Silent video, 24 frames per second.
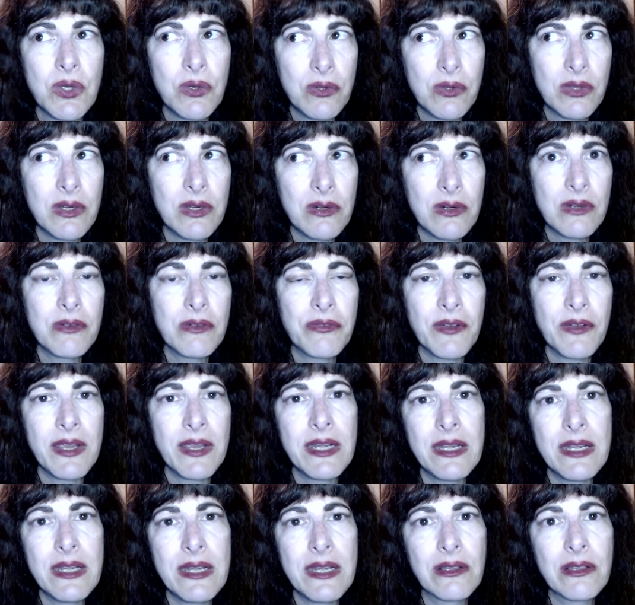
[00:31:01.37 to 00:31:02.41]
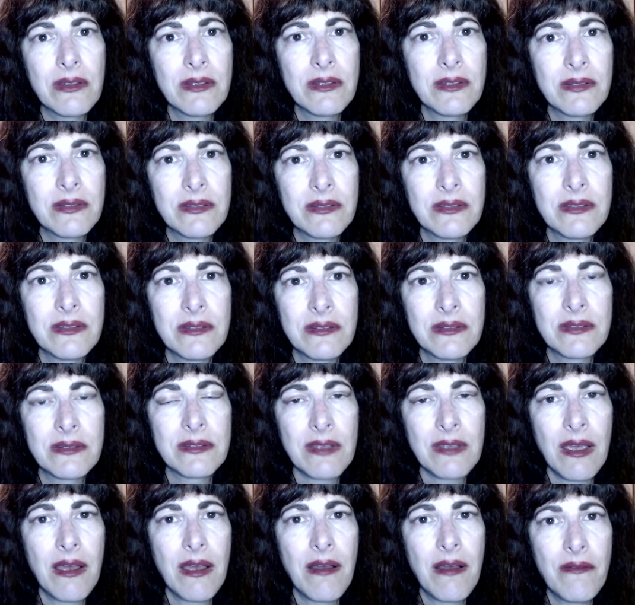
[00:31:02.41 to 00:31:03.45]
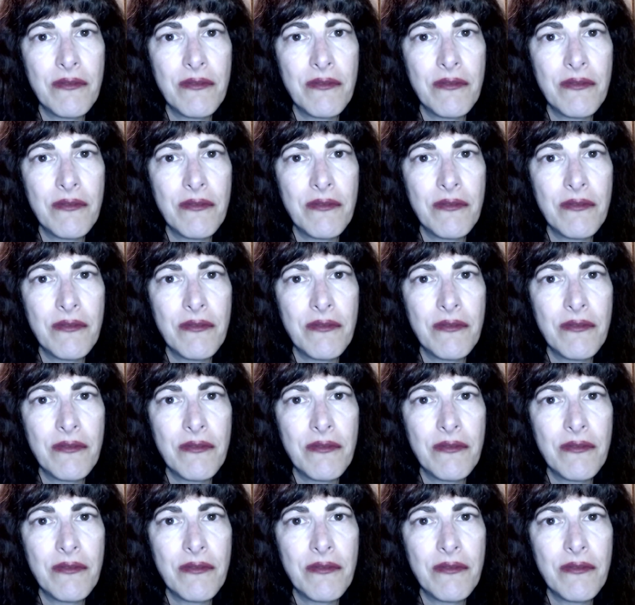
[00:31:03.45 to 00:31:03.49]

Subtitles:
there to find Nicholas's